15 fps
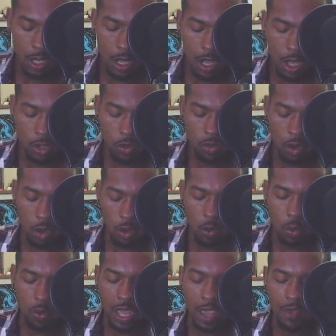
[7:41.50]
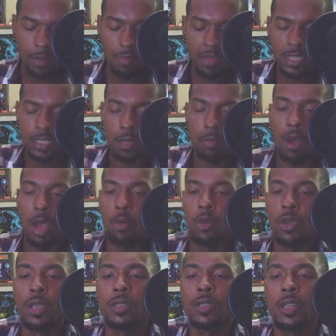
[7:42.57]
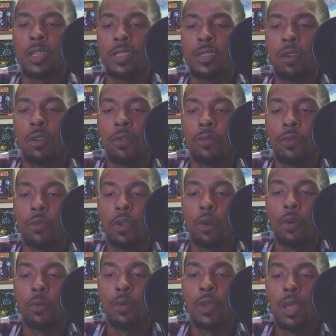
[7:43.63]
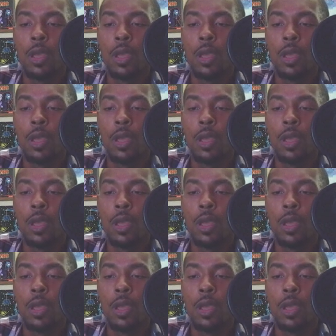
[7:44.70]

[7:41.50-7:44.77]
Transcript: you know, we have the basic primal instincts of, you know,